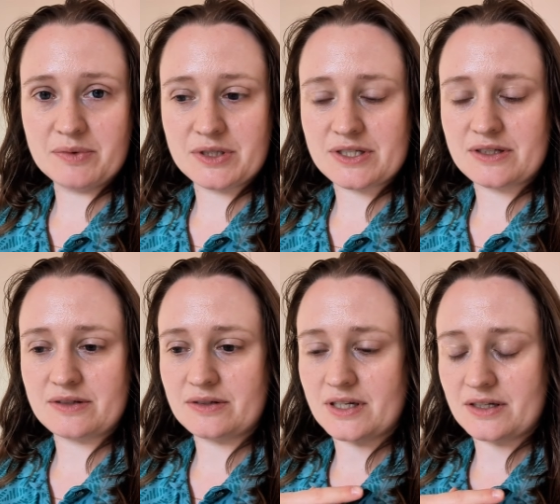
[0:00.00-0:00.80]
We'll just
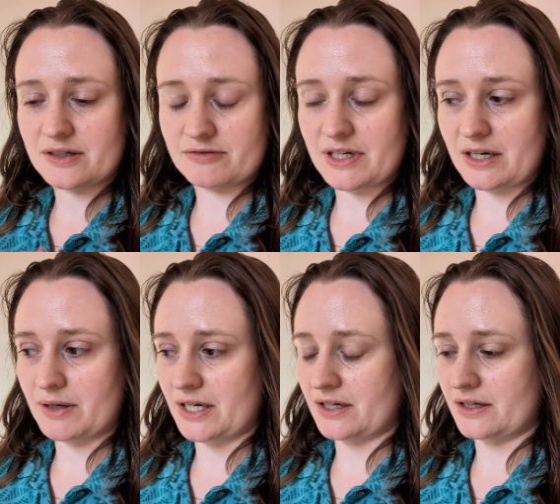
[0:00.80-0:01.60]
do a really
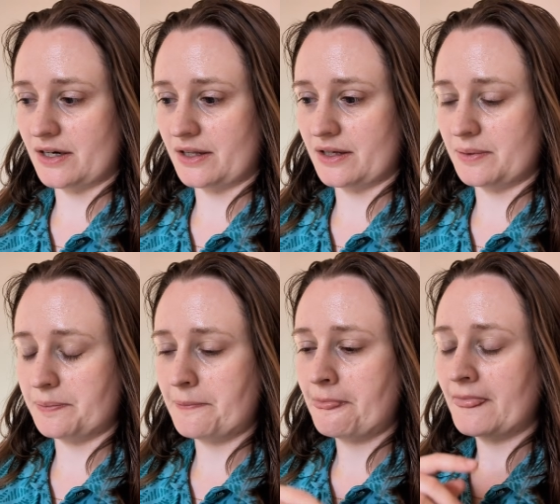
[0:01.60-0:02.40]
quick look at
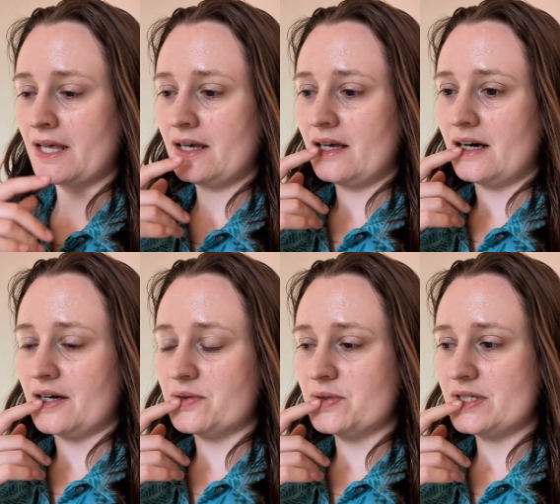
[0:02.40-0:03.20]
them.
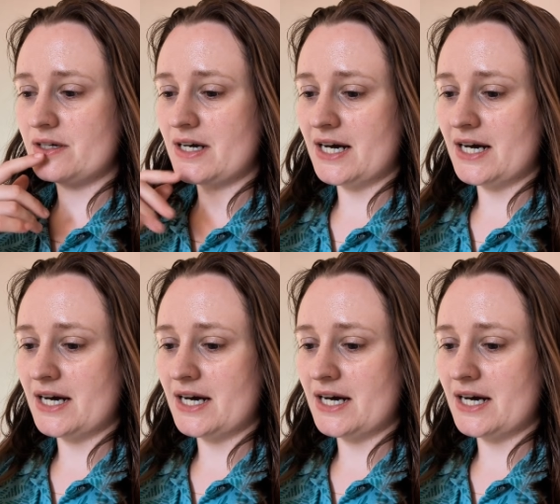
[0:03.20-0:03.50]
I also